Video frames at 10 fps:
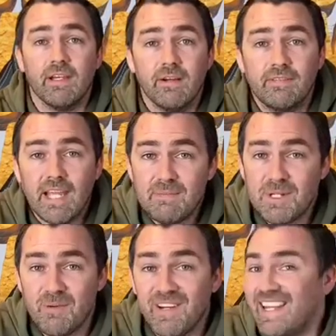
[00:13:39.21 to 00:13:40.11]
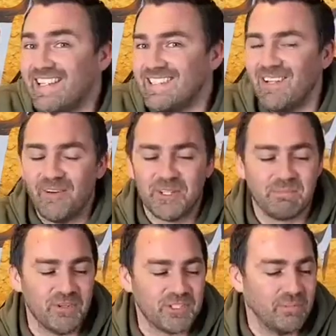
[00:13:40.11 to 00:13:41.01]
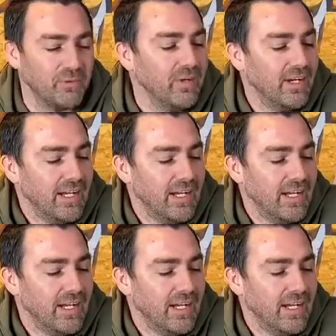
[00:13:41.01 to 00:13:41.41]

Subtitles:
and I've kept you on here as long as possible